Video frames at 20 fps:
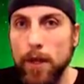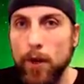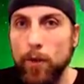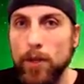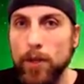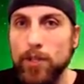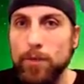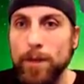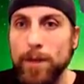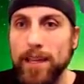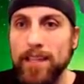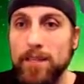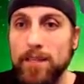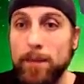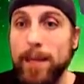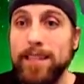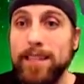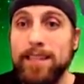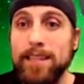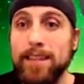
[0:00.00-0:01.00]
which means
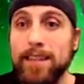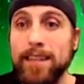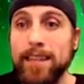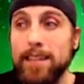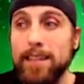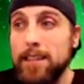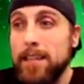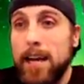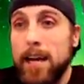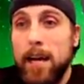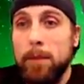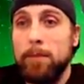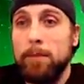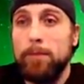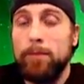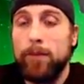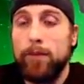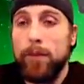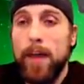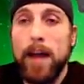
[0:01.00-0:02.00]
basically it's time
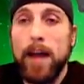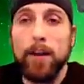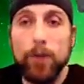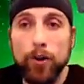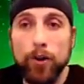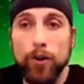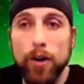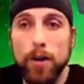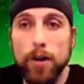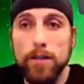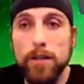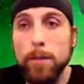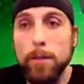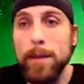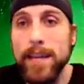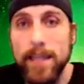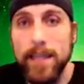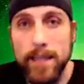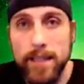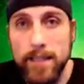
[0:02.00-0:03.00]
for that neuron to
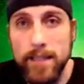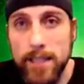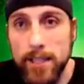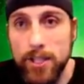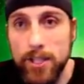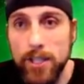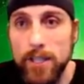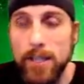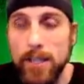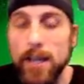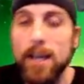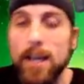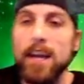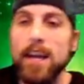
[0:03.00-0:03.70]
make a decision.